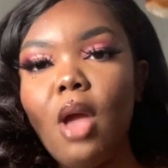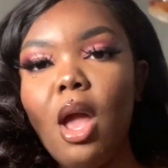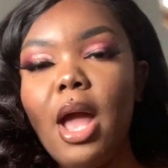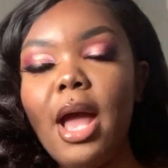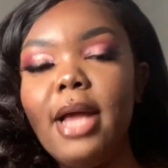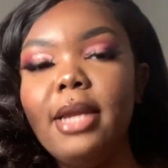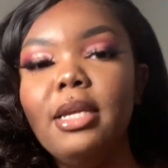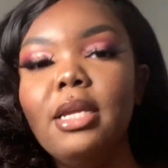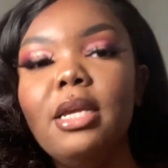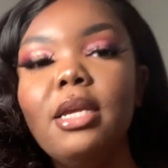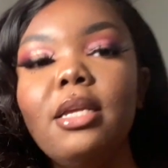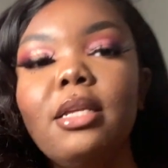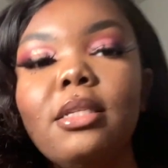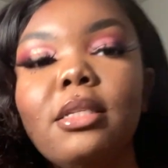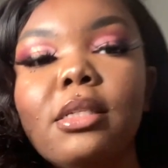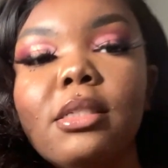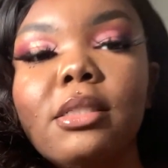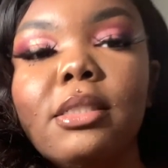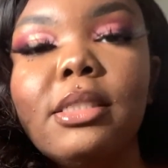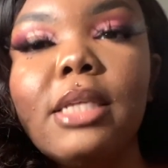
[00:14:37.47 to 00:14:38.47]
I need
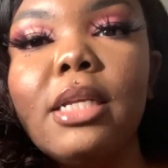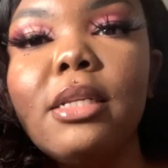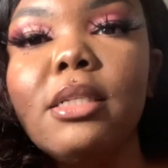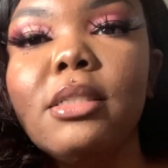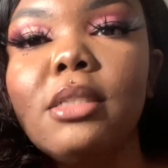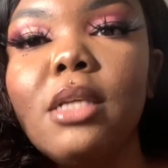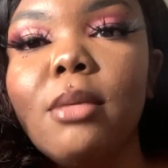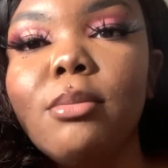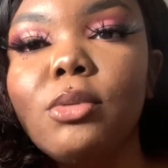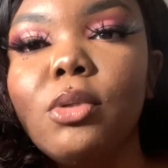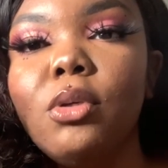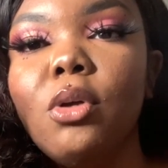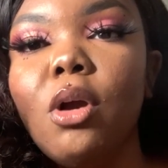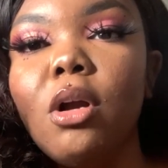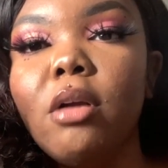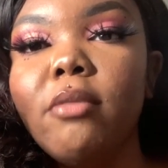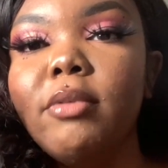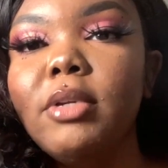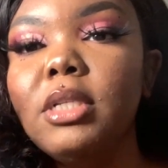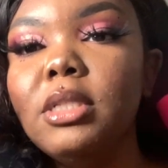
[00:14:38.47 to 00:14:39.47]
to set this up so y'all
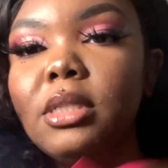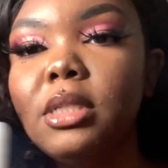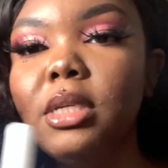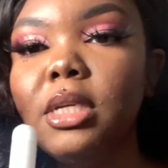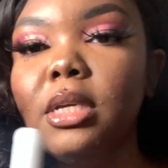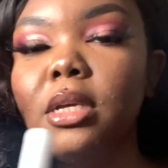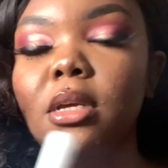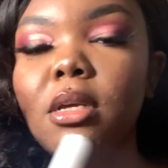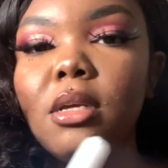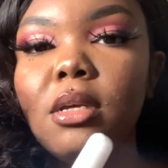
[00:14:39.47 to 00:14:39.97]
can really see.